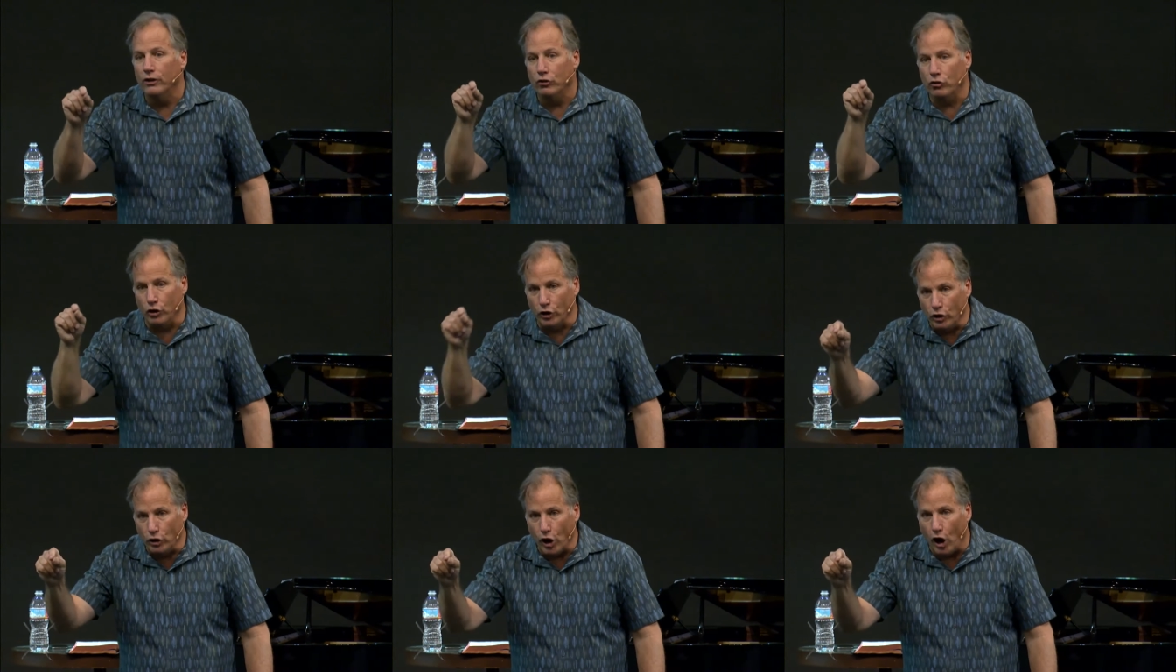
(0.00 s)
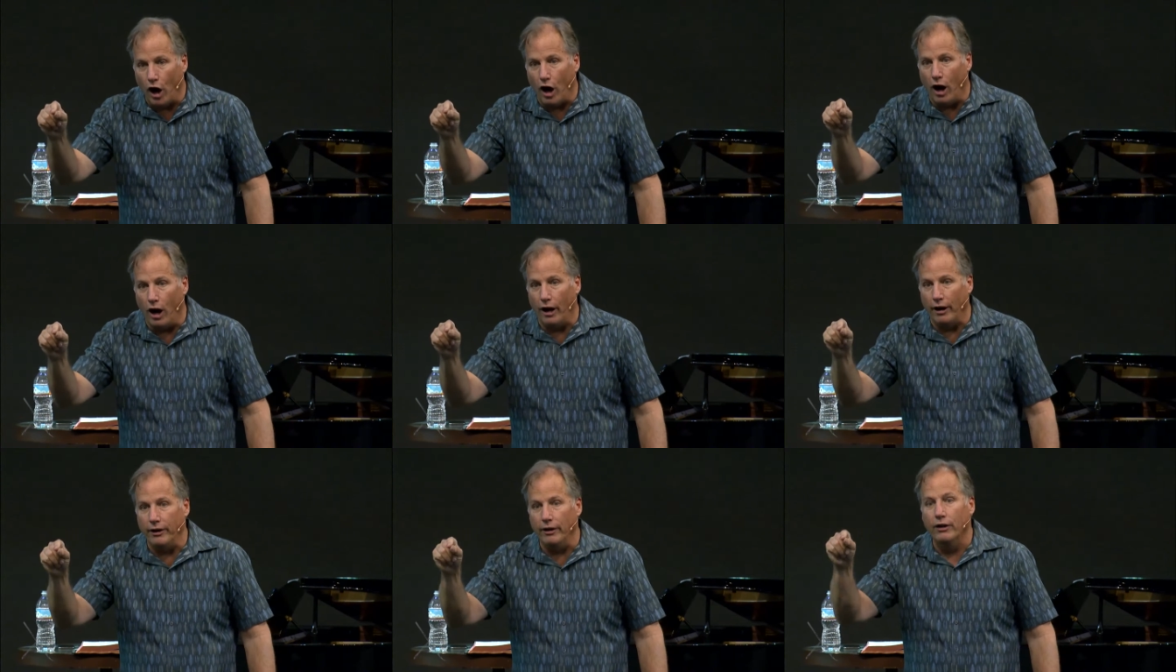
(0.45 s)
to
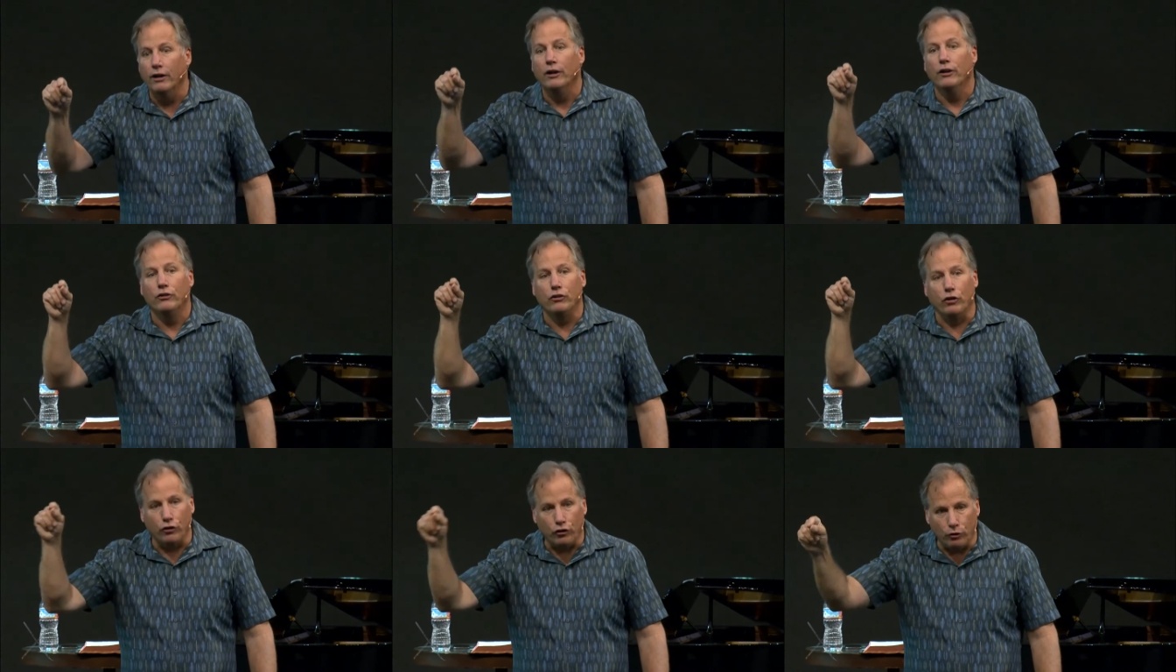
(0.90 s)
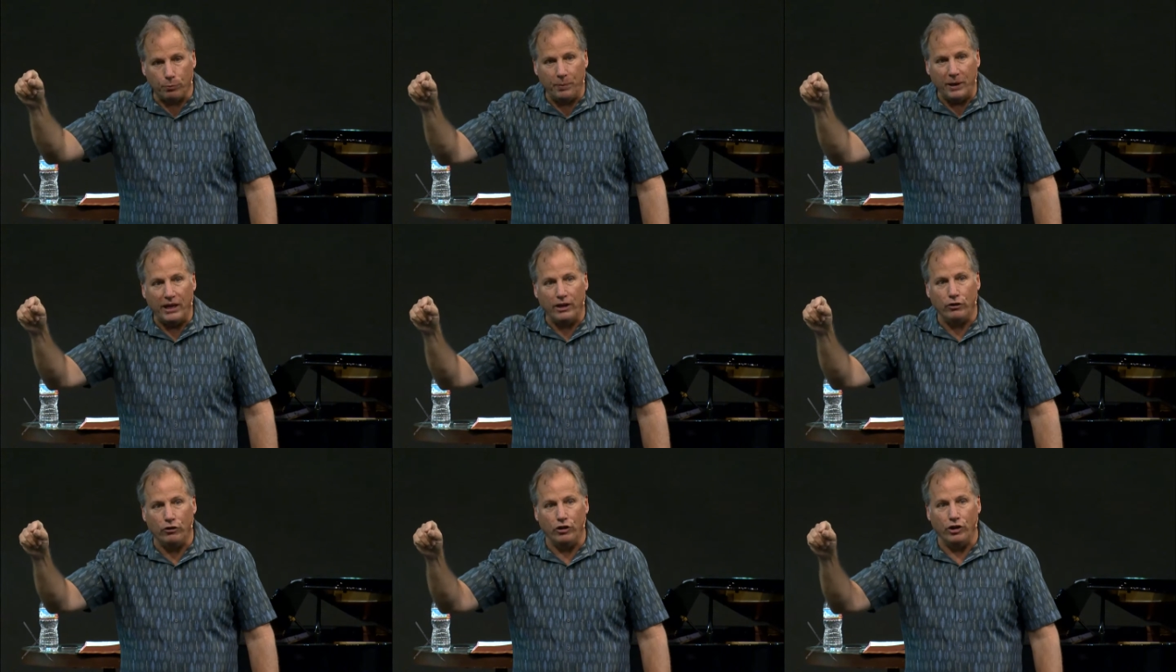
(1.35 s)
God to
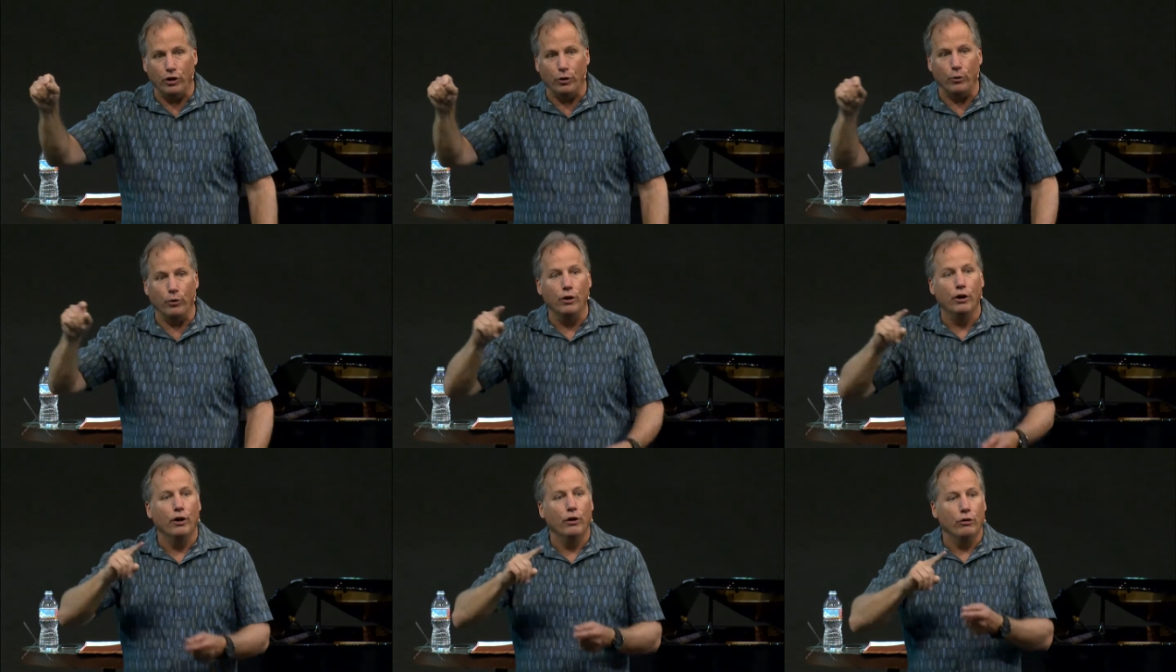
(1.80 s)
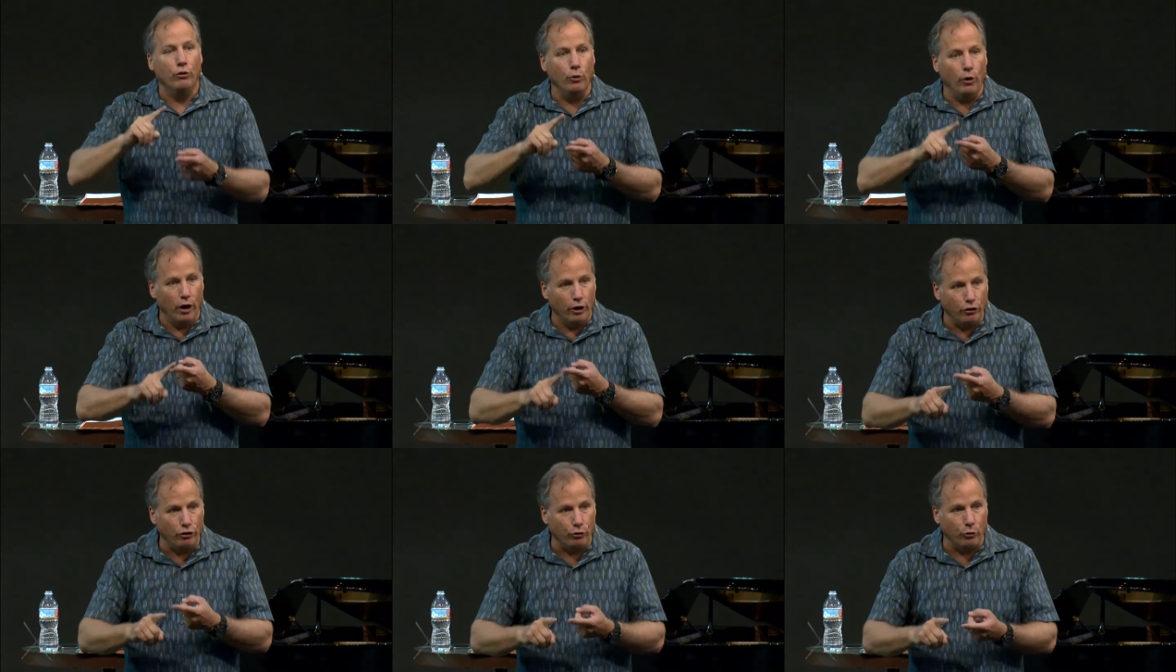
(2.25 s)
speak to you through
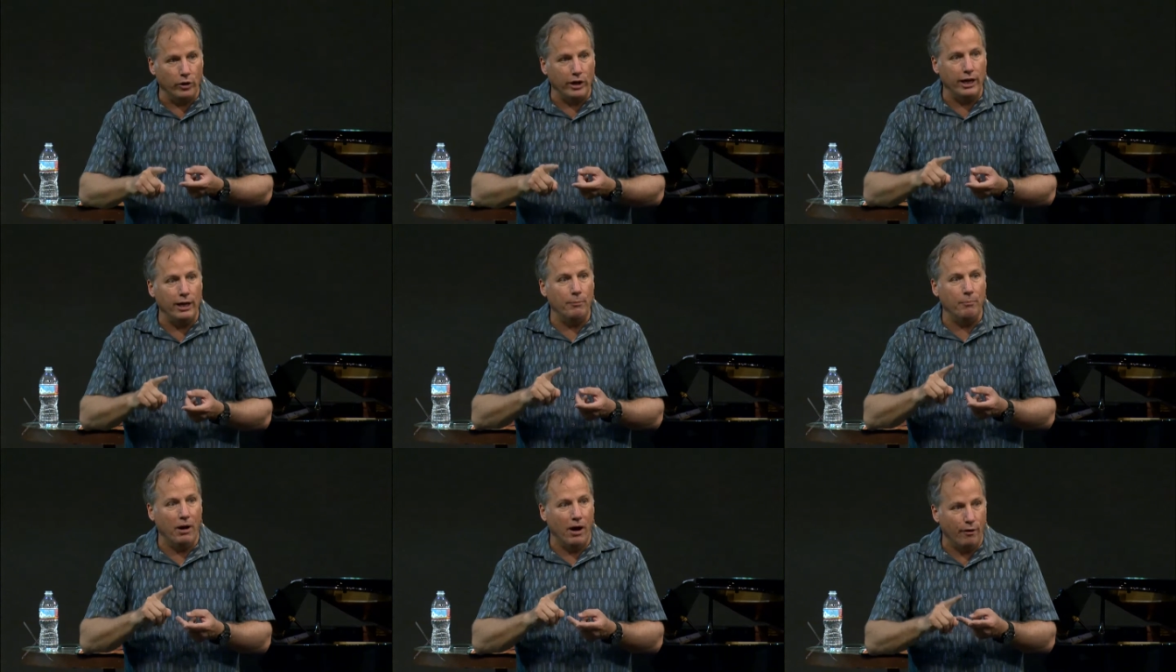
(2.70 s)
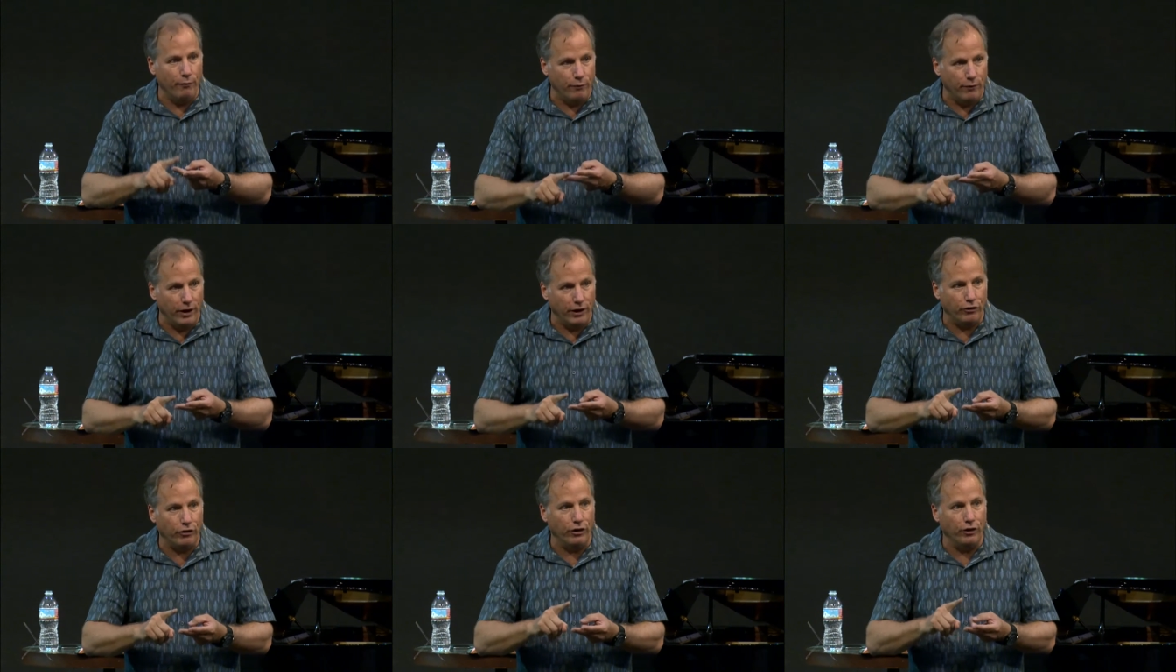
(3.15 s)
a dream, a
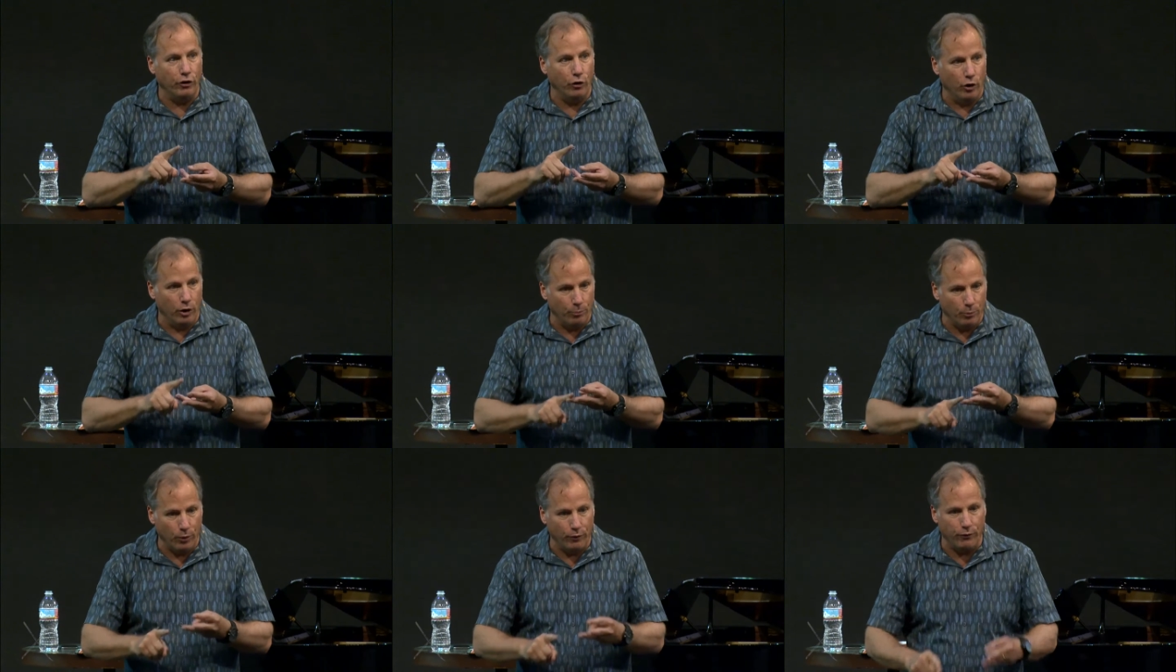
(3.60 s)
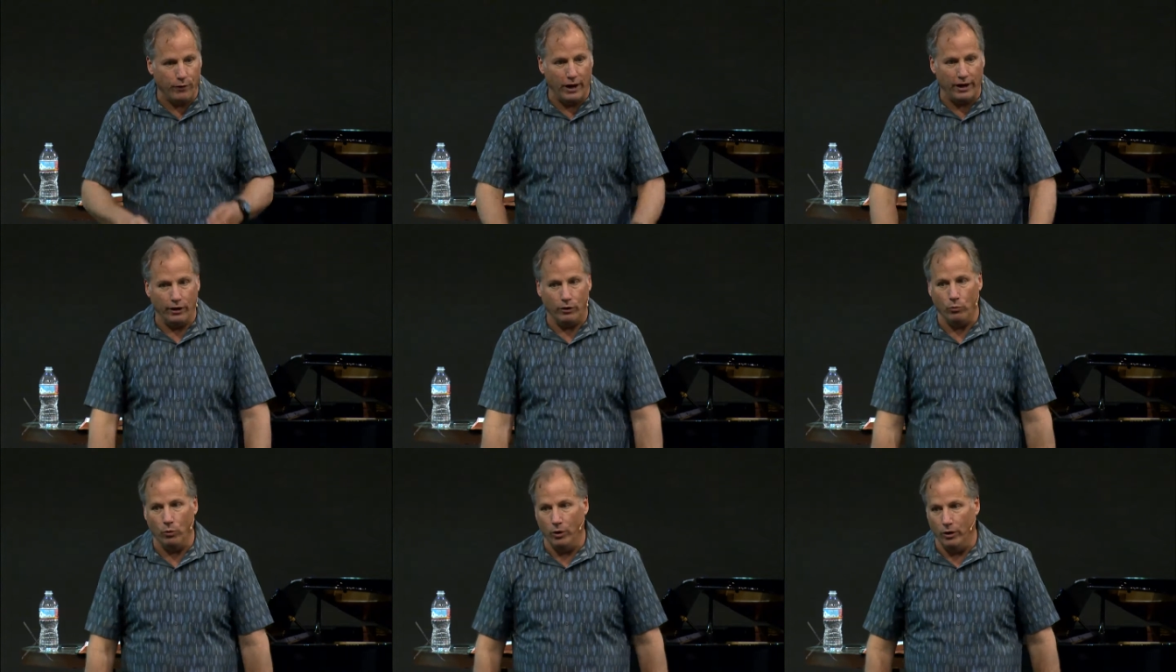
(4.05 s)
vision, or a
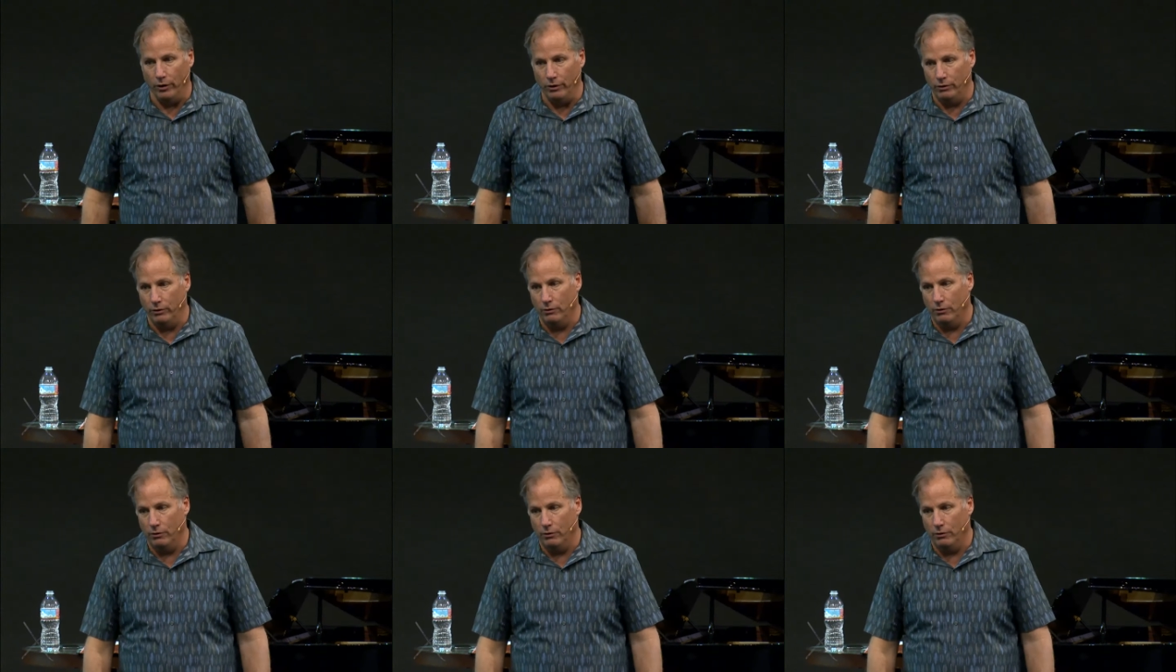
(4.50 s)
prophetic word.